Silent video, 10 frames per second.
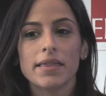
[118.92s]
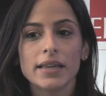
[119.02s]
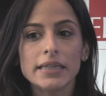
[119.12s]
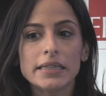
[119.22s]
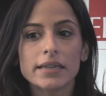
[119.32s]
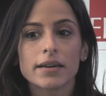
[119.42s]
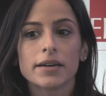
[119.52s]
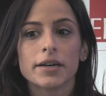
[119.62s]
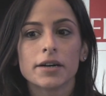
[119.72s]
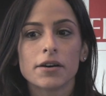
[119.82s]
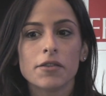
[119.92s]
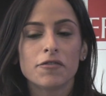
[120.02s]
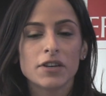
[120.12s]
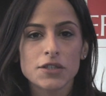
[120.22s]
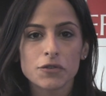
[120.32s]
I think the
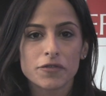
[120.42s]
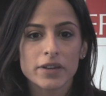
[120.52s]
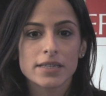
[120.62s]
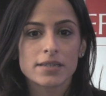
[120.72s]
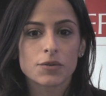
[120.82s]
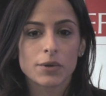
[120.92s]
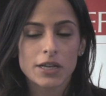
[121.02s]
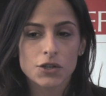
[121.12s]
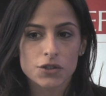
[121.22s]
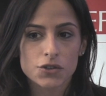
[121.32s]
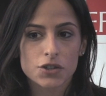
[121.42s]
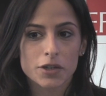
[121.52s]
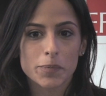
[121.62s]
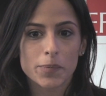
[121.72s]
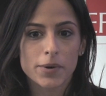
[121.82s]
face-to-face relationship